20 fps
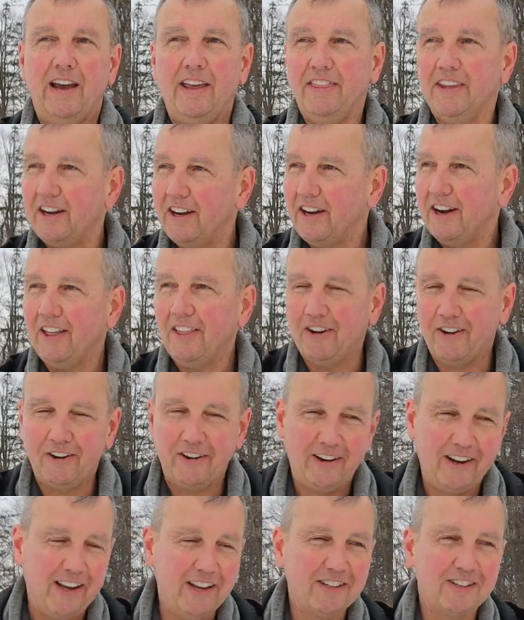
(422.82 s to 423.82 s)
And then
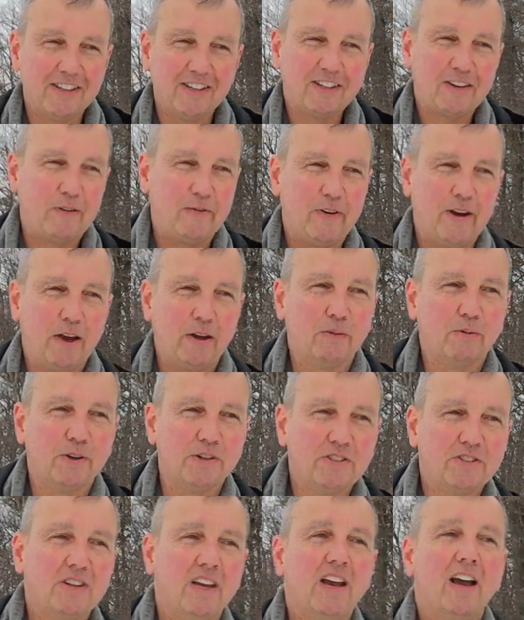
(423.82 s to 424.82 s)
another instance I found
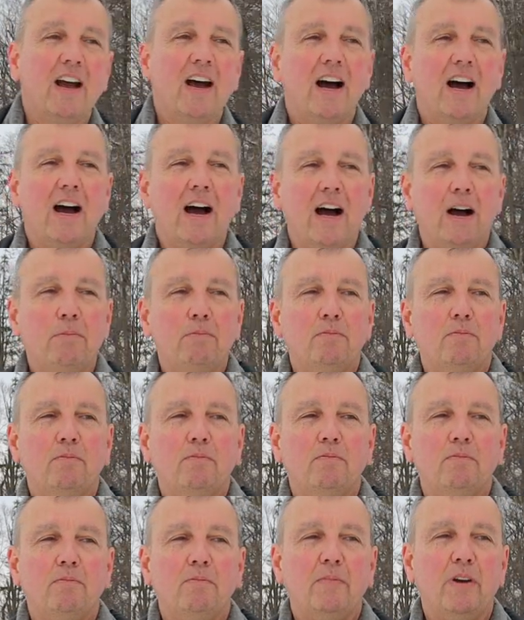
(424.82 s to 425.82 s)
was um,
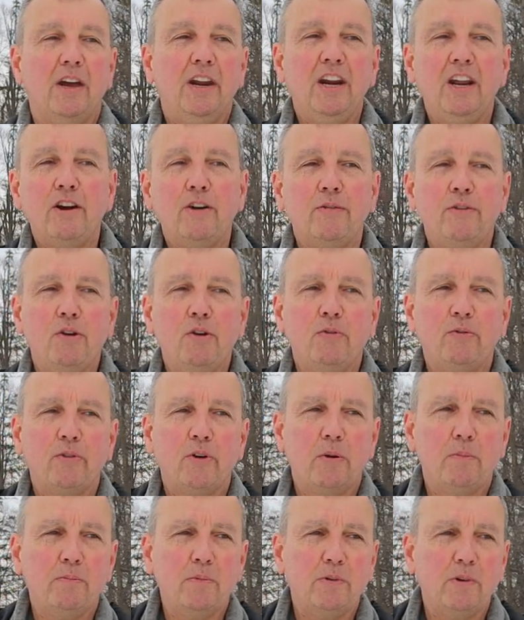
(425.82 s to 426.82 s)
an interview
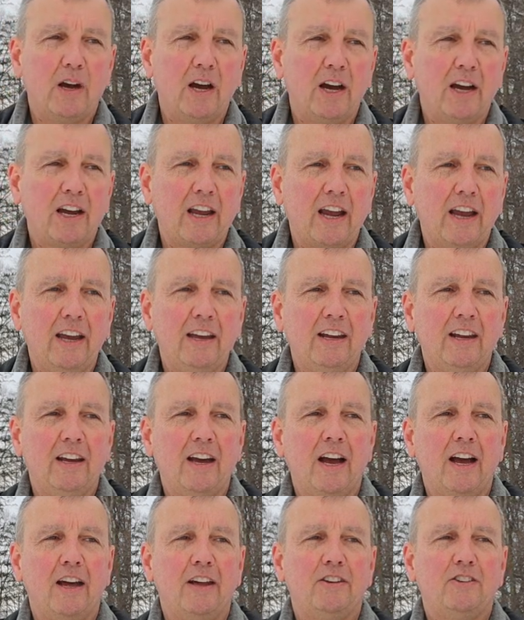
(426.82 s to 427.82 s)
from a guy,
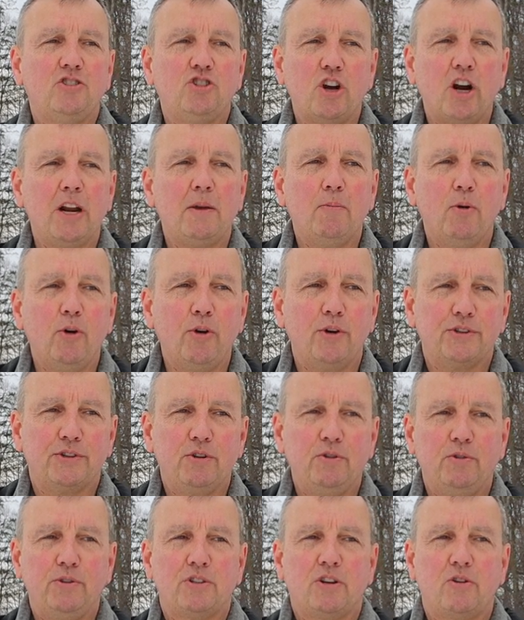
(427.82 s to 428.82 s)
uh, Johnny Moles,
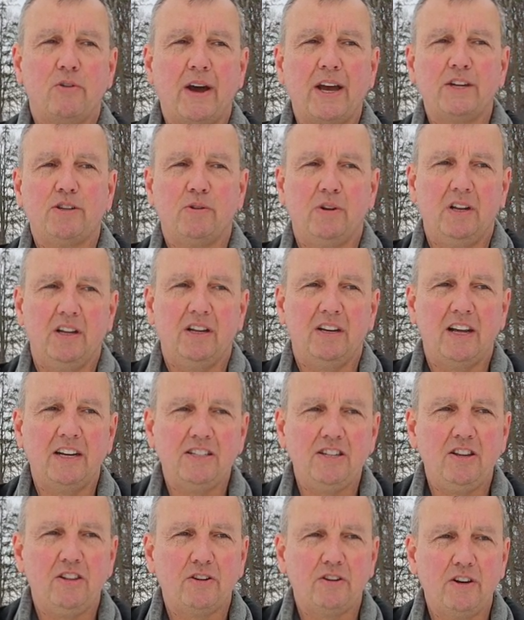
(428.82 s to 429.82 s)
who was a graduate in
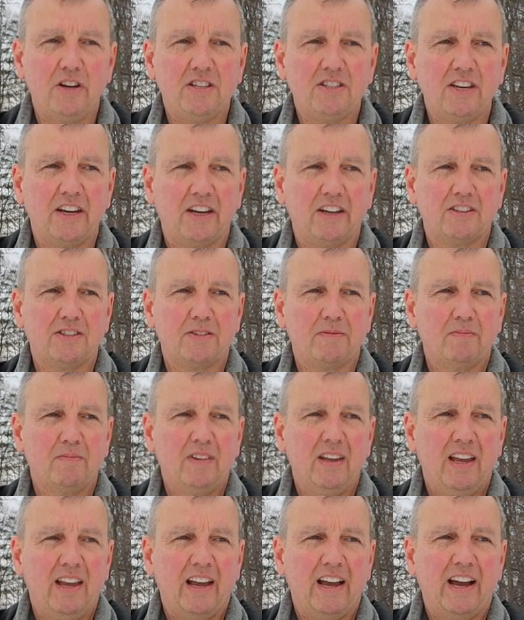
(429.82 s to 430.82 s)
nineteen thirty-six.
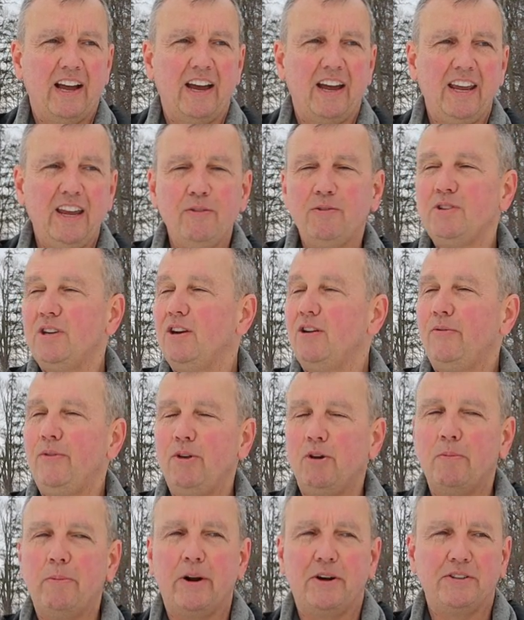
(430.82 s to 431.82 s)
Uh, he was
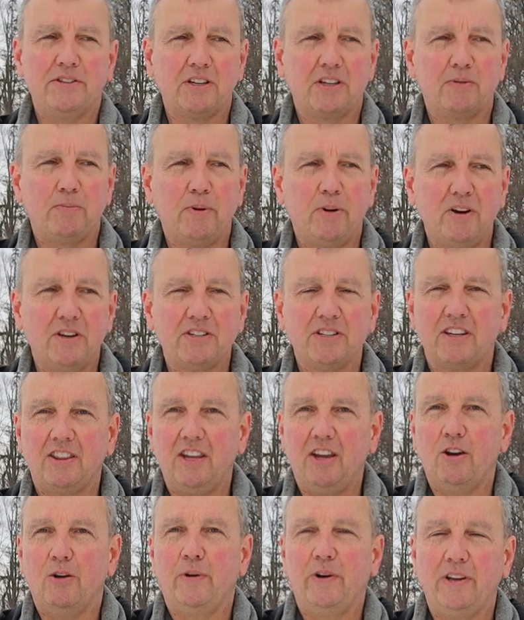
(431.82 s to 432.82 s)
interviewed about his experience at
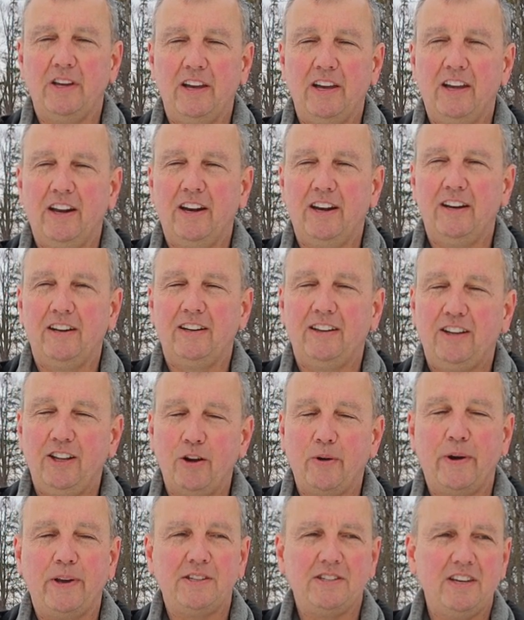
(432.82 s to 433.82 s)
the,
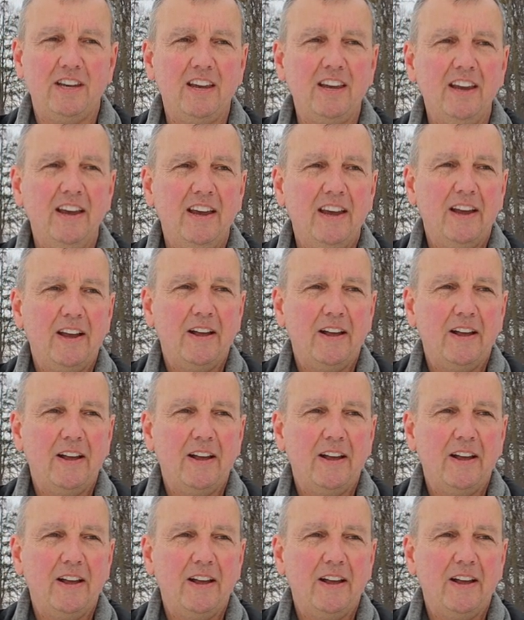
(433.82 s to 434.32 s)
O A C,